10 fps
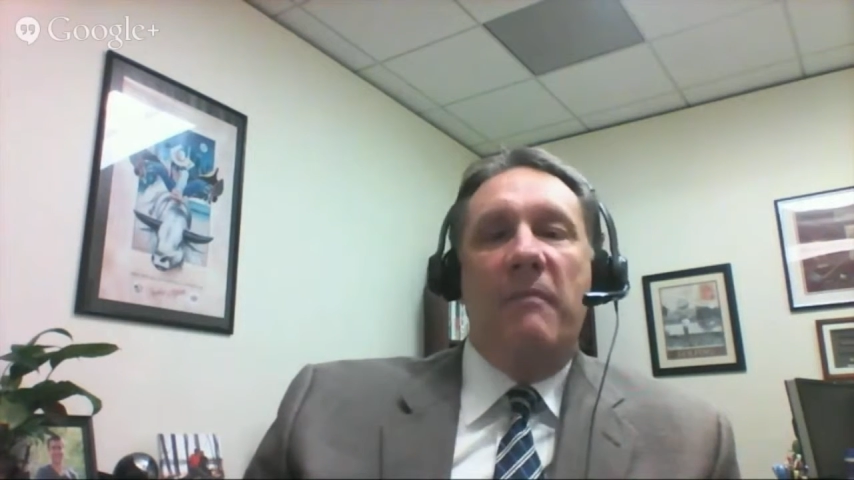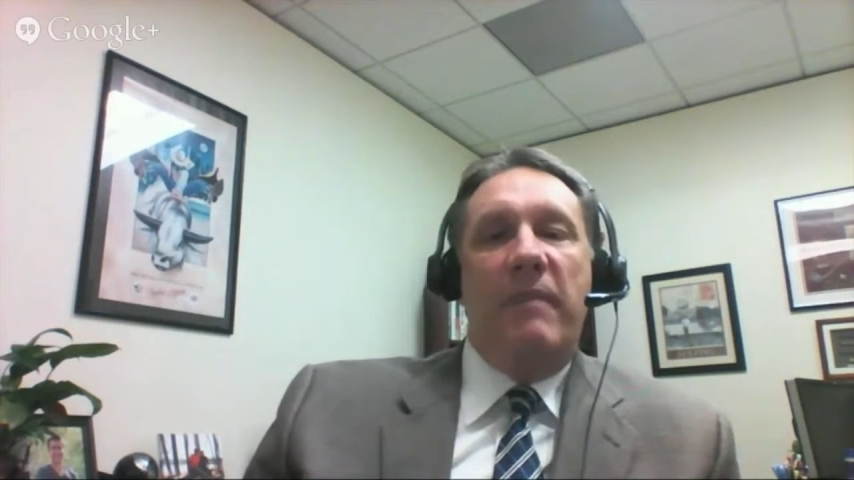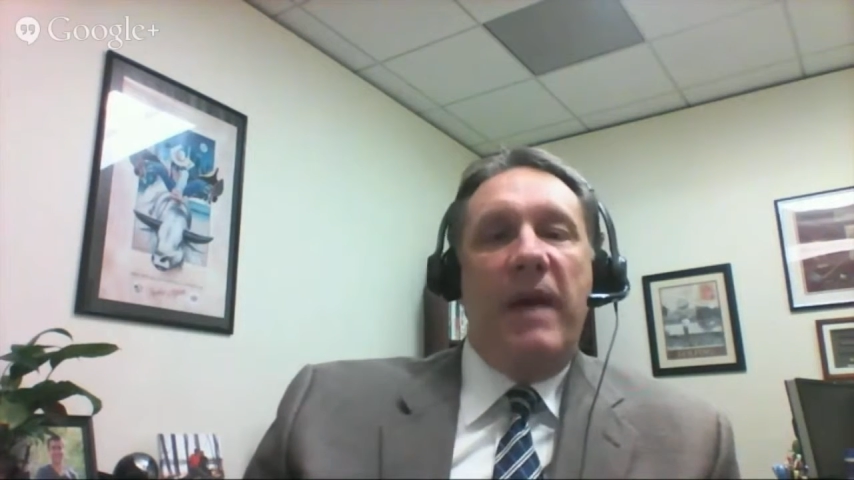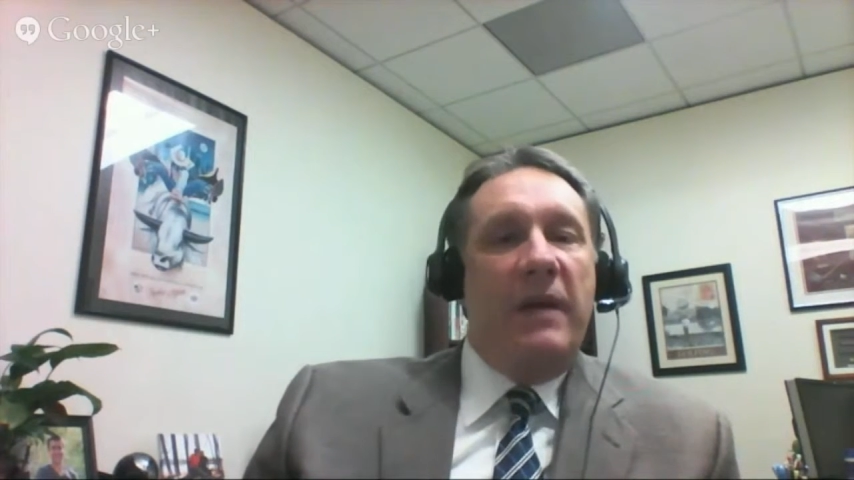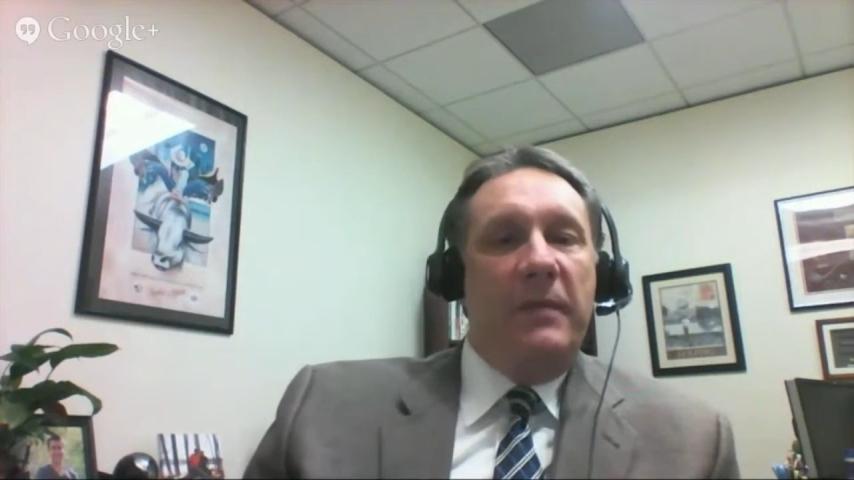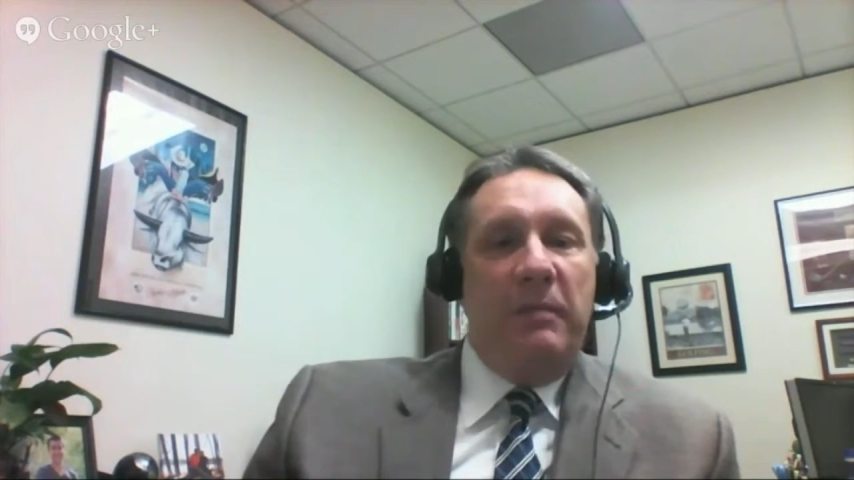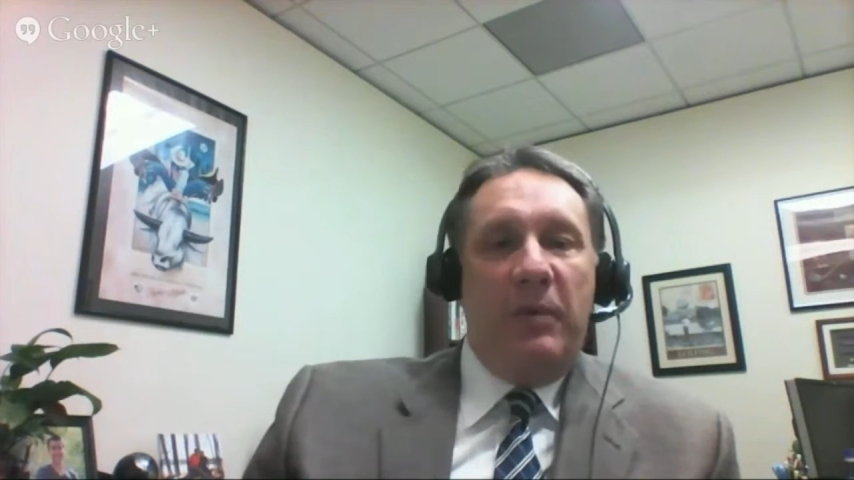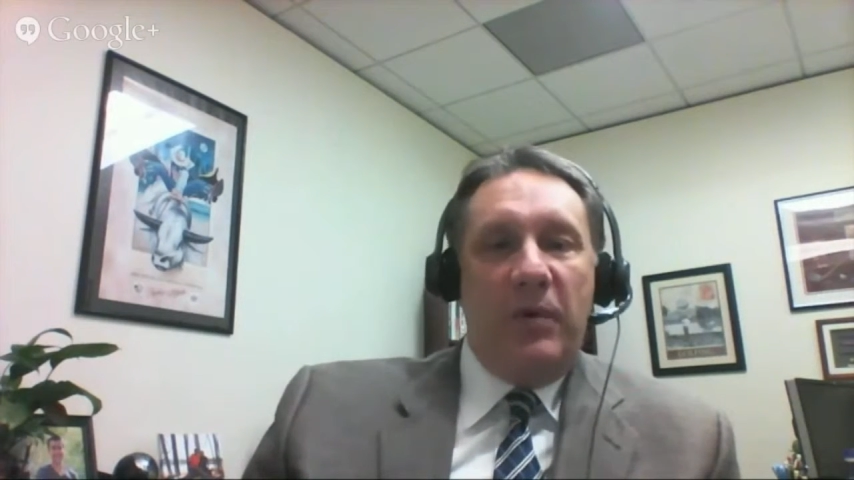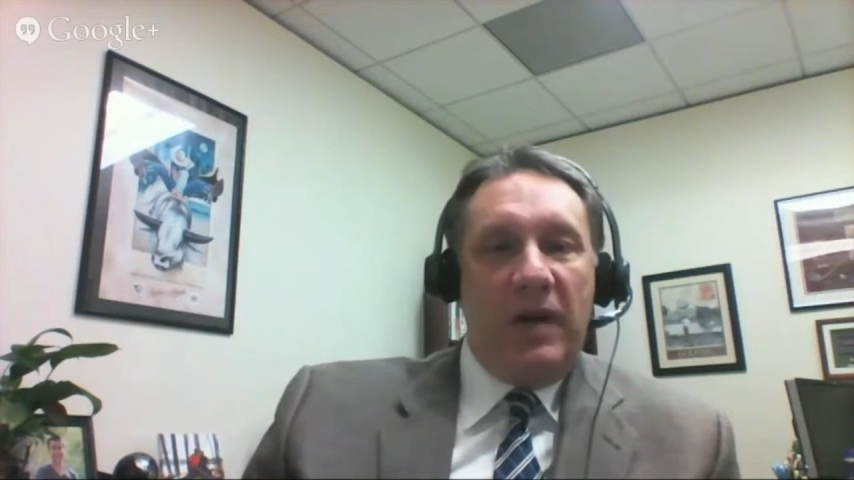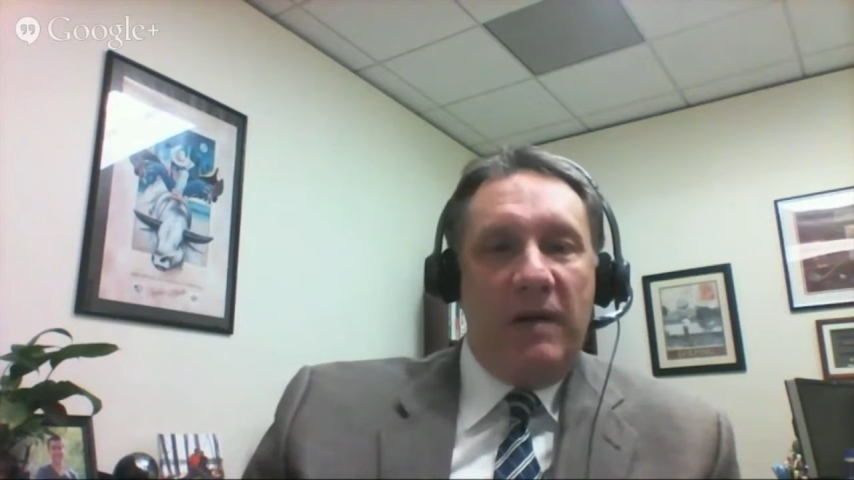a bad
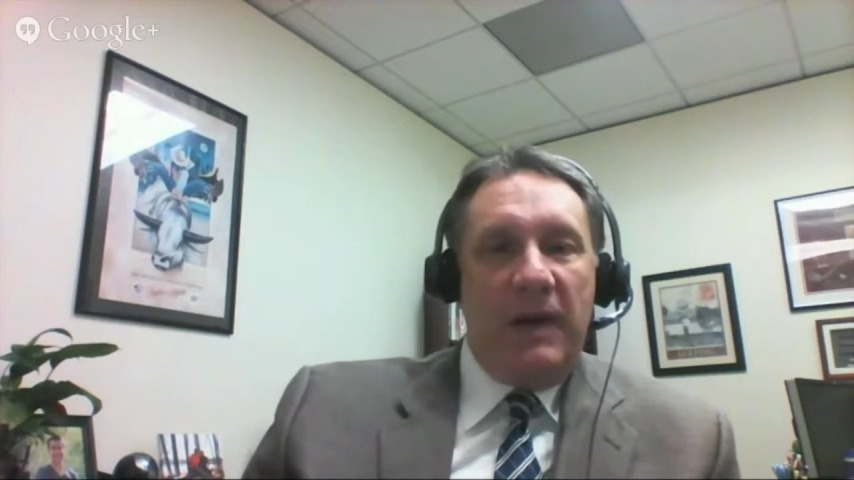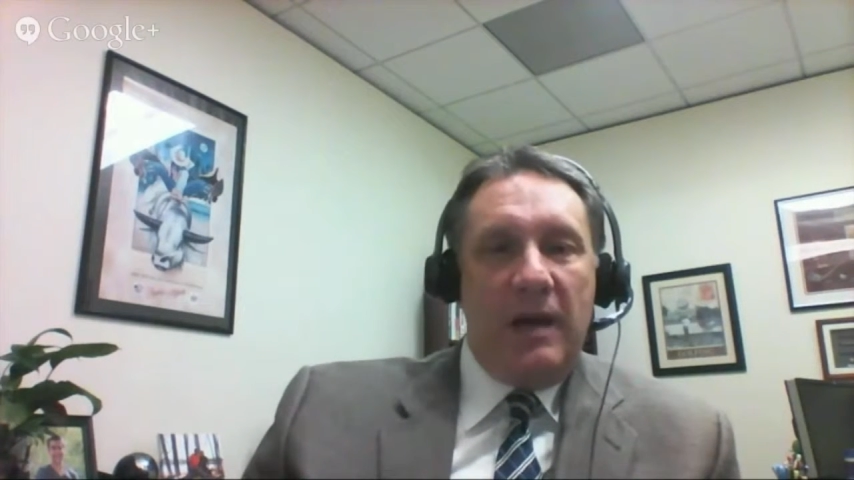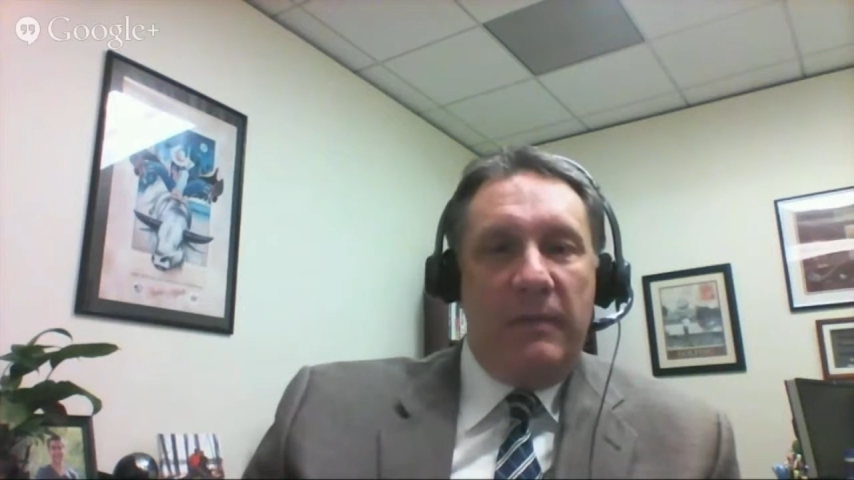report coming out